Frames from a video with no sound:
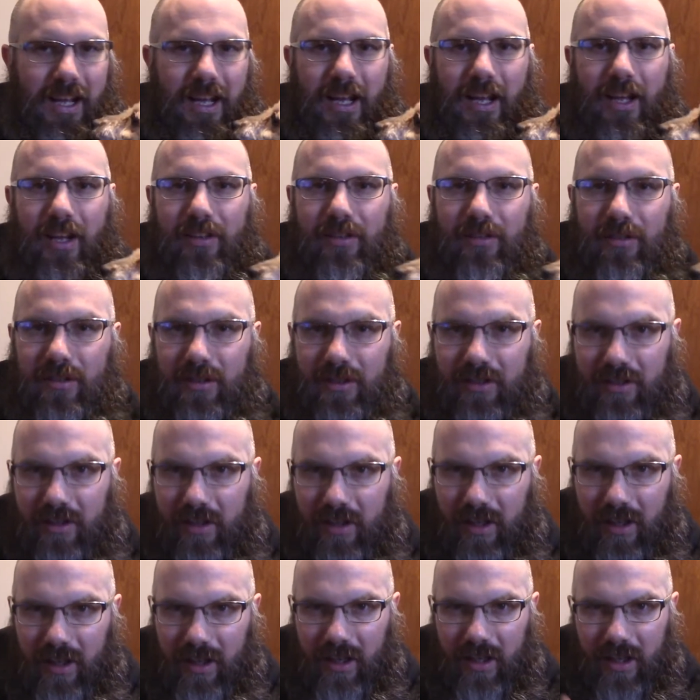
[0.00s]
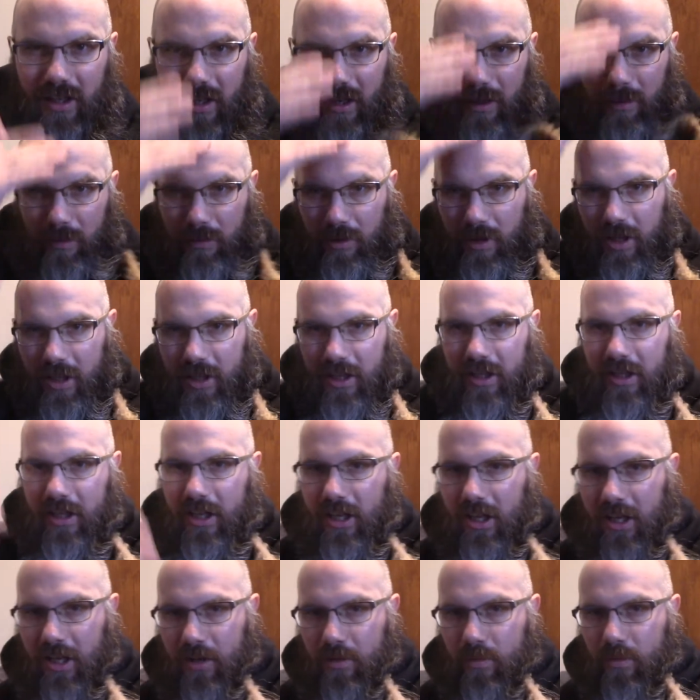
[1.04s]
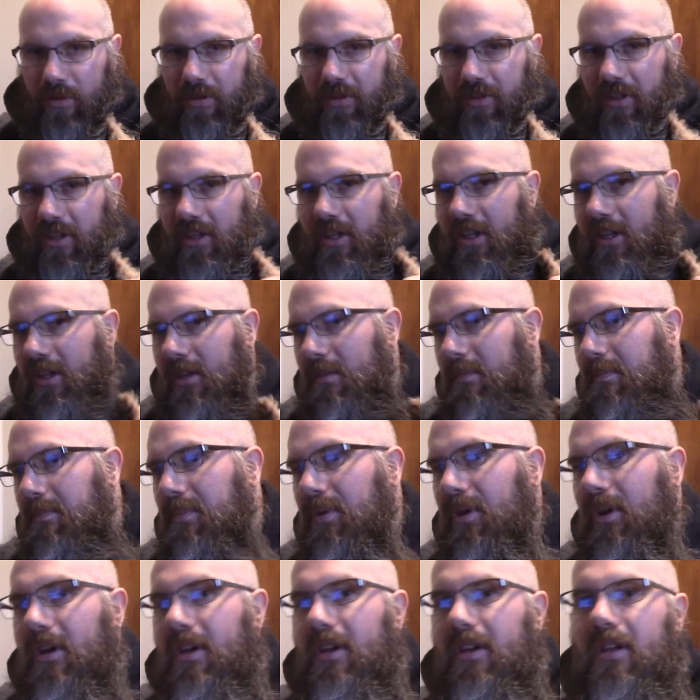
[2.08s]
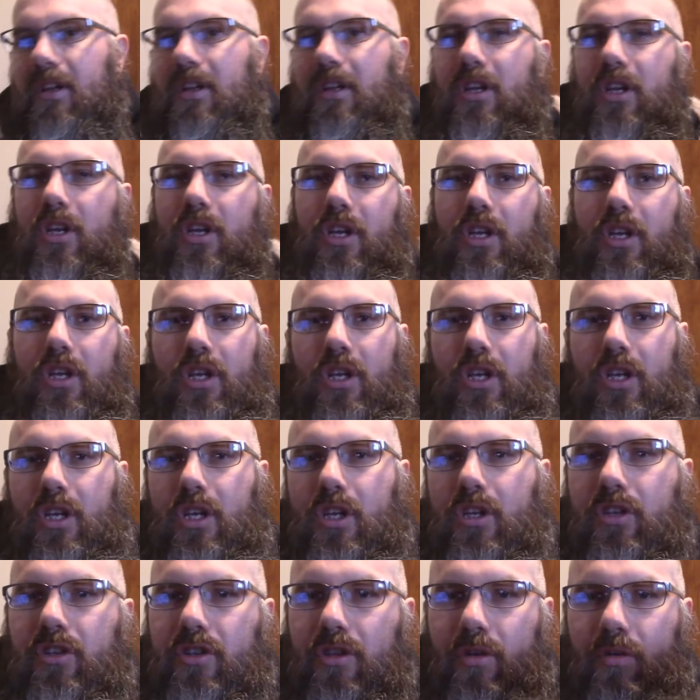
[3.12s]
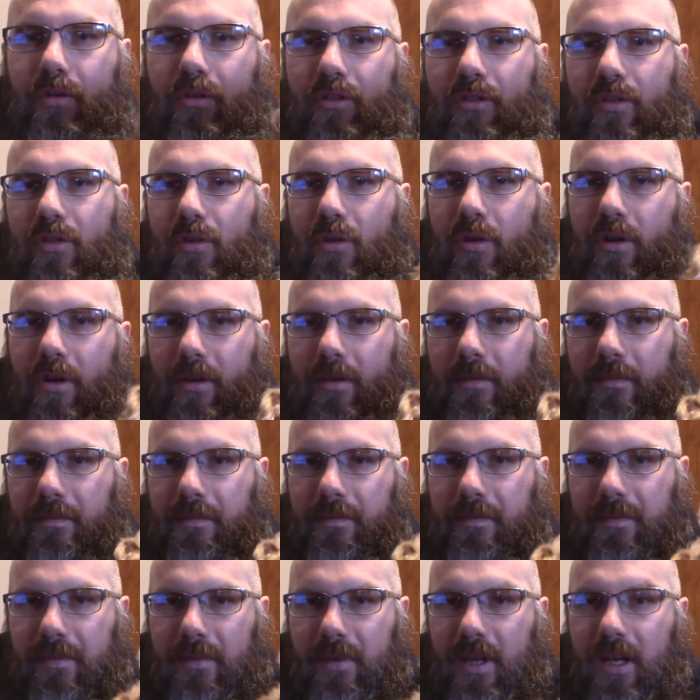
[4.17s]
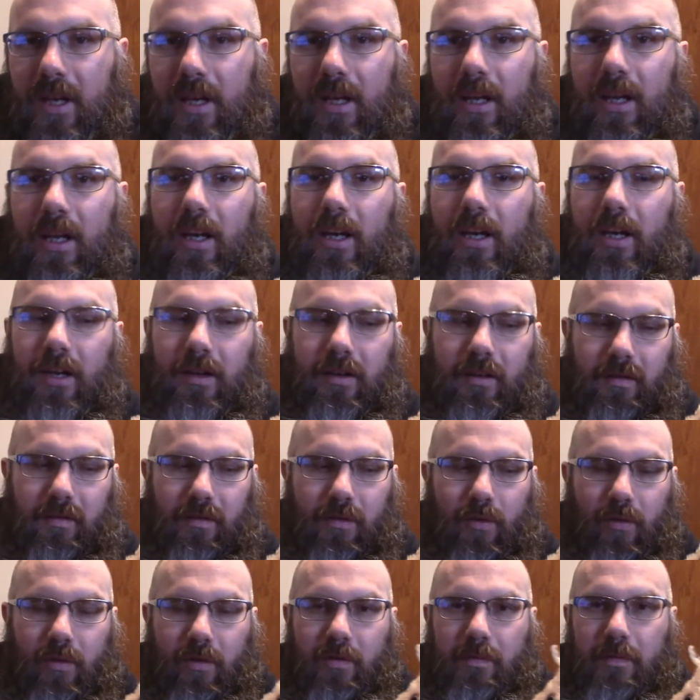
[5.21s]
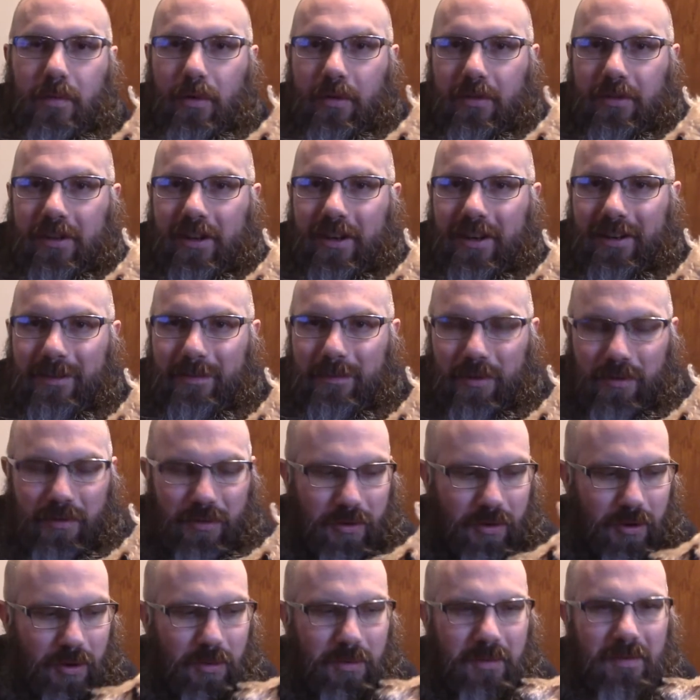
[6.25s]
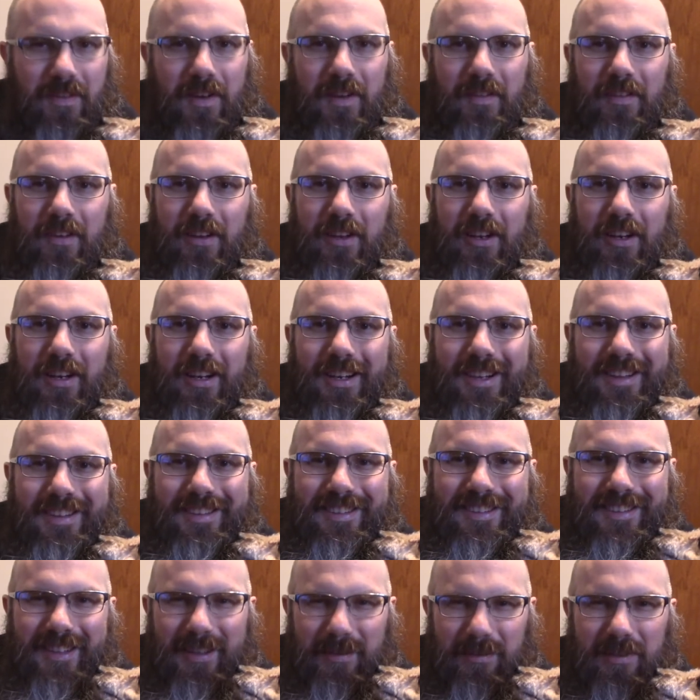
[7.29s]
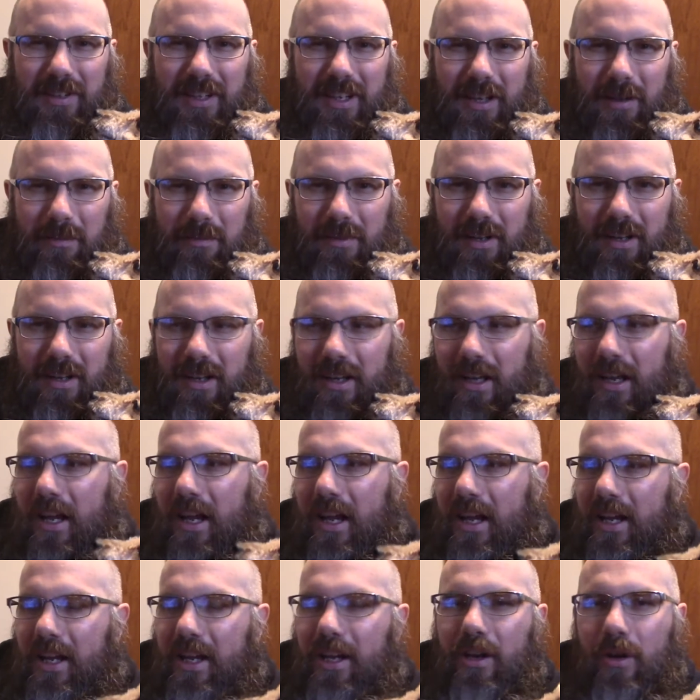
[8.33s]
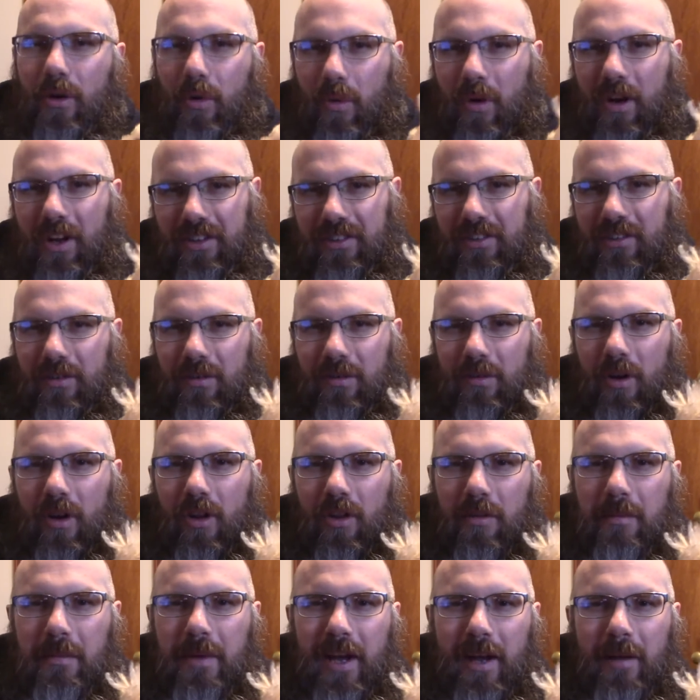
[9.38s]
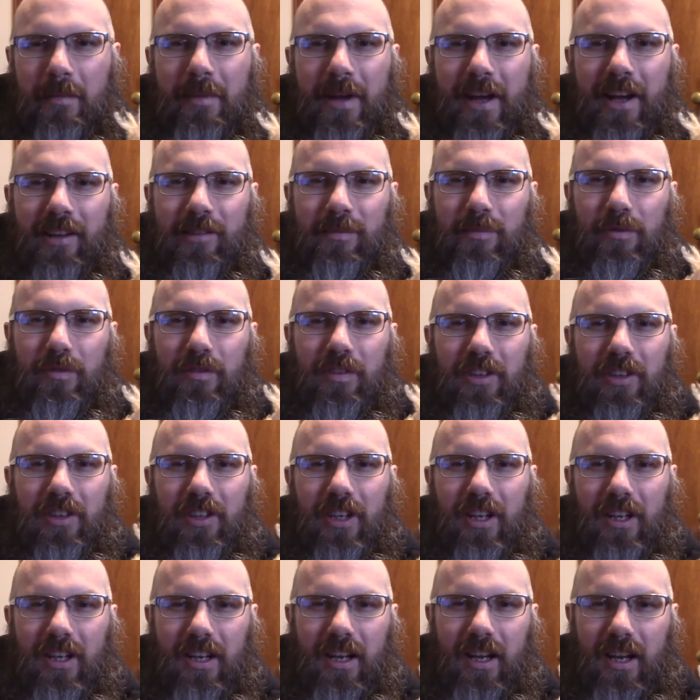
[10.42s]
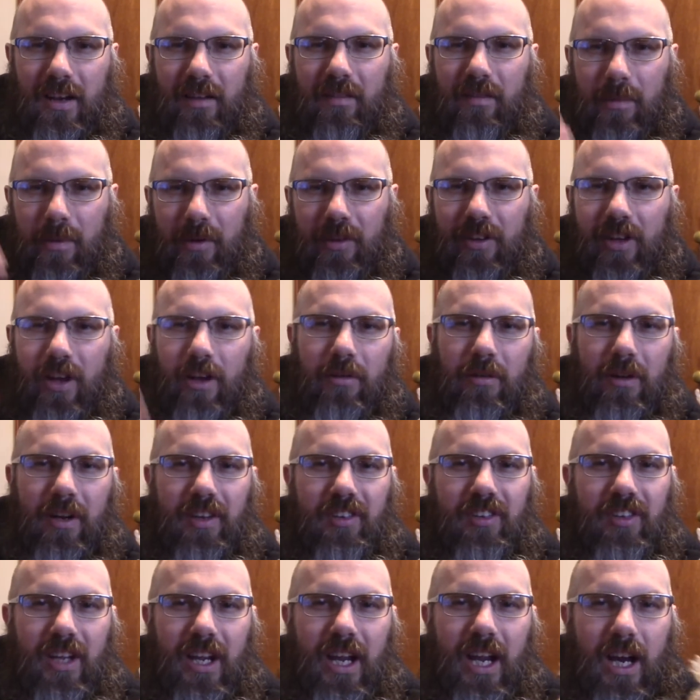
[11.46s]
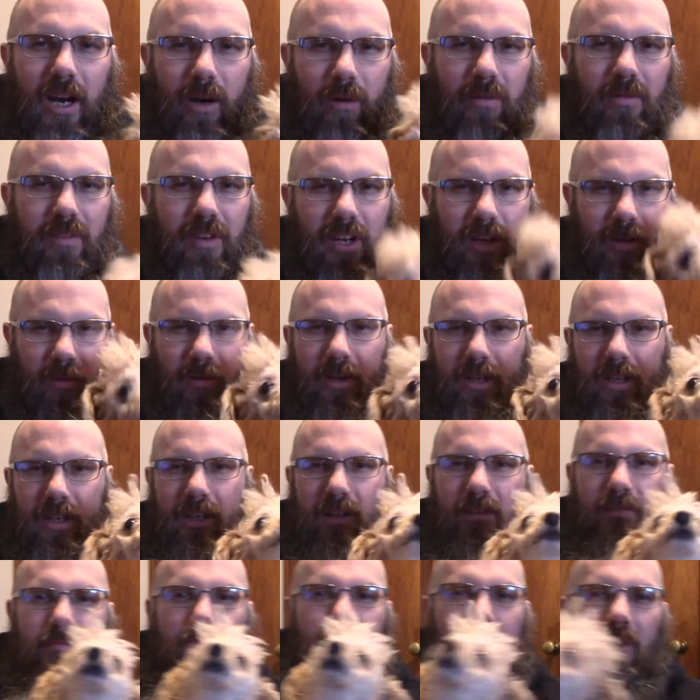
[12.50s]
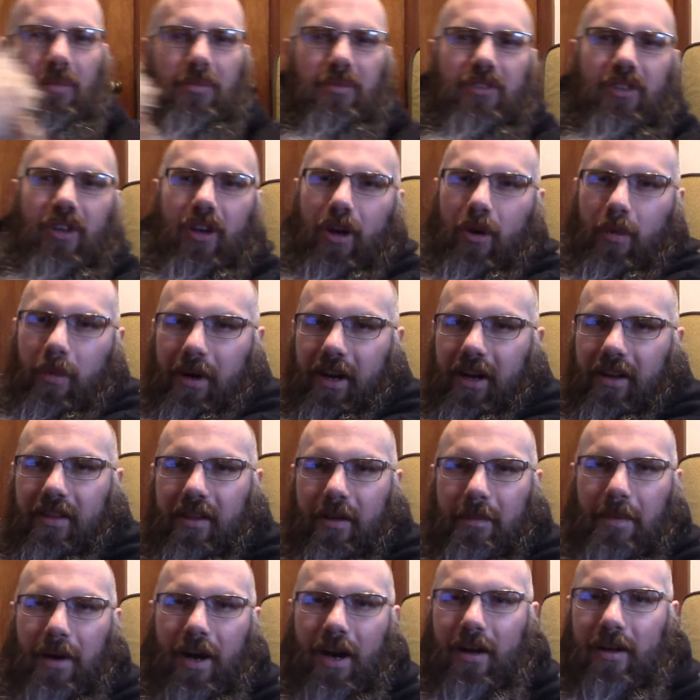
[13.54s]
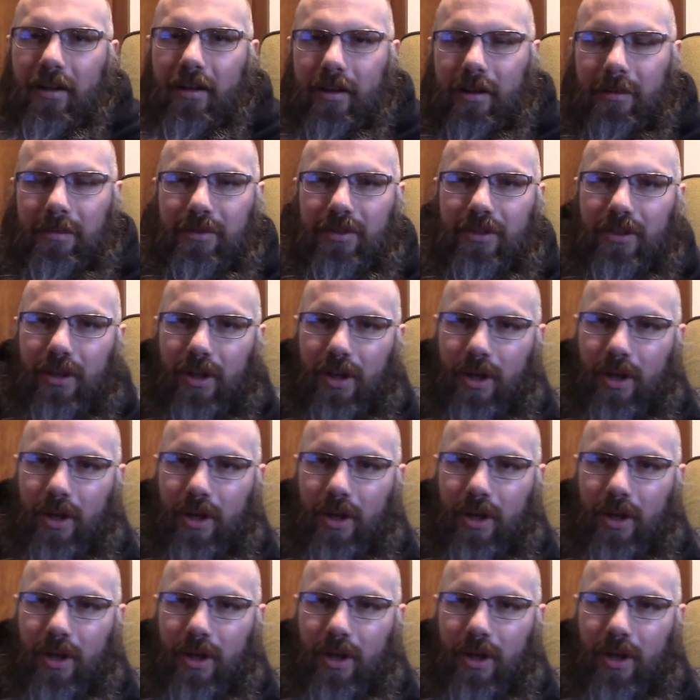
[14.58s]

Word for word: As you can see, I'm rocking the hawk once again, but so is Thor. Even though we've both done it before, we've never done it at the same time. You know, watching all the Mad Max movies again, everybody's got crazy hair. We figured we'd jumpstart away to the apocalypse,